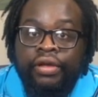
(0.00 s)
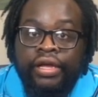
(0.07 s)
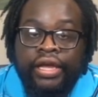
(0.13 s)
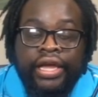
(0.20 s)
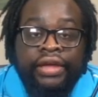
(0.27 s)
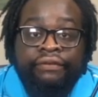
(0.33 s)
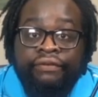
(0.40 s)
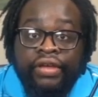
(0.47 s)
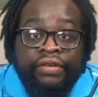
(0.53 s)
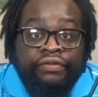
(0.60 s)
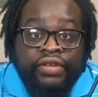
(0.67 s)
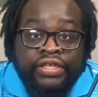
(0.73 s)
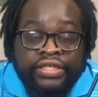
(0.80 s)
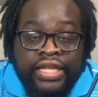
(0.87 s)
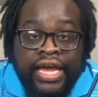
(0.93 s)
If
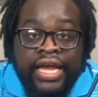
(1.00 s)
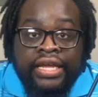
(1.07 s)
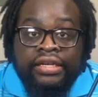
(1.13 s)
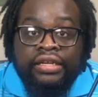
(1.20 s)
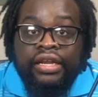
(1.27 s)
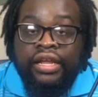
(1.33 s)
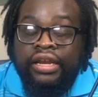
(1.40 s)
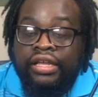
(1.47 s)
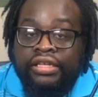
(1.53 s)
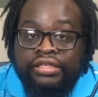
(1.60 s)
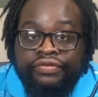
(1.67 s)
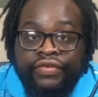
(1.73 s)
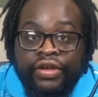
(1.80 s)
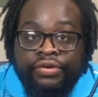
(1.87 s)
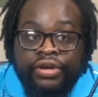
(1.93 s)
it's not and it's
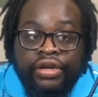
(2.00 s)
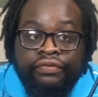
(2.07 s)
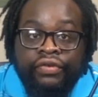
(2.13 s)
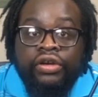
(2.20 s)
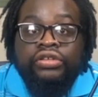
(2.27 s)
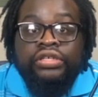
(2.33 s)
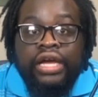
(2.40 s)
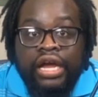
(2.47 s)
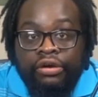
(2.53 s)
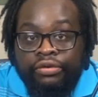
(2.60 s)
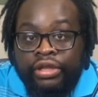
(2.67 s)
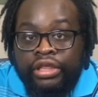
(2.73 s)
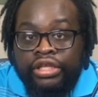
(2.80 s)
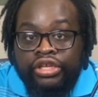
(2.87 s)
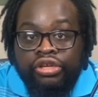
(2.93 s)
very diverse,
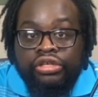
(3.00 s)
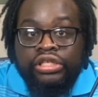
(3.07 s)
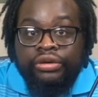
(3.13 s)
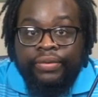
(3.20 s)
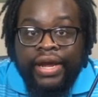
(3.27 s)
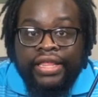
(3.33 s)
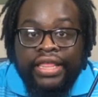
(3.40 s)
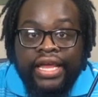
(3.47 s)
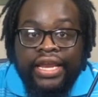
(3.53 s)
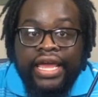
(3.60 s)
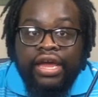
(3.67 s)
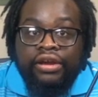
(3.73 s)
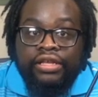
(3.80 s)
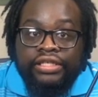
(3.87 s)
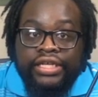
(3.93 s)
I usually write that
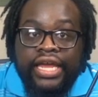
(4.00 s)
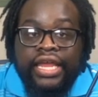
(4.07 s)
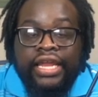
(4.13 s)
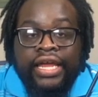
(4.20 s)
down and say